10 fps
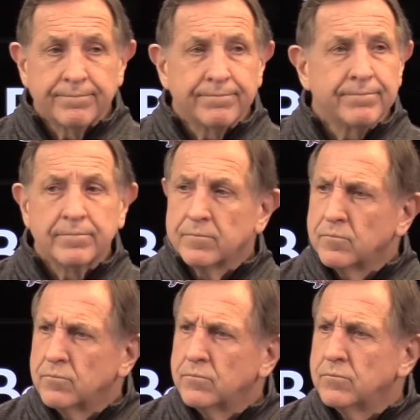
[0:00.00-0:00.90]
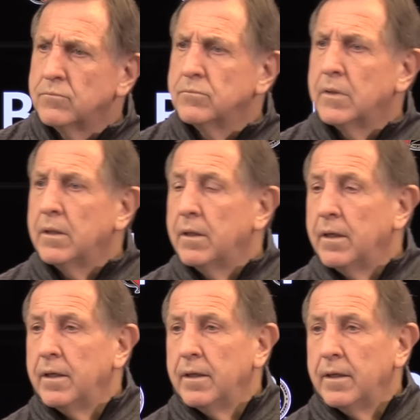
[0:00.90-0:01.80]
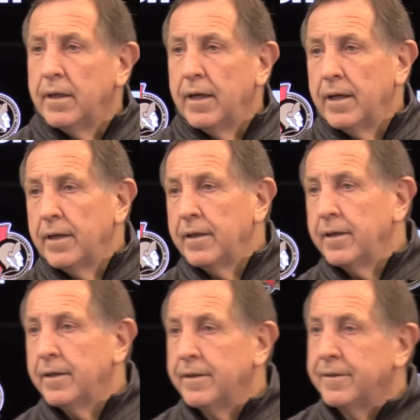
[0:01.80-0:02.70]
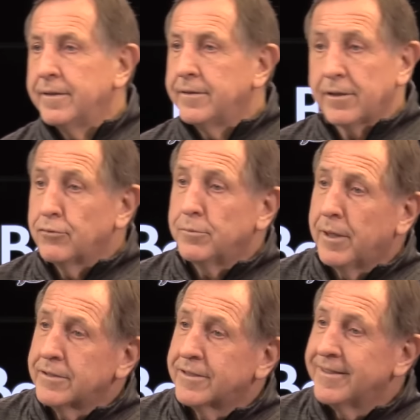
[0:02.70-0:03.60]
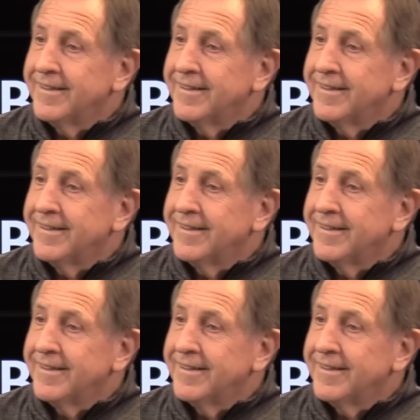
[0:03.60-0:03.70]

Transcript: What do you know of him? Like, uh, not too much.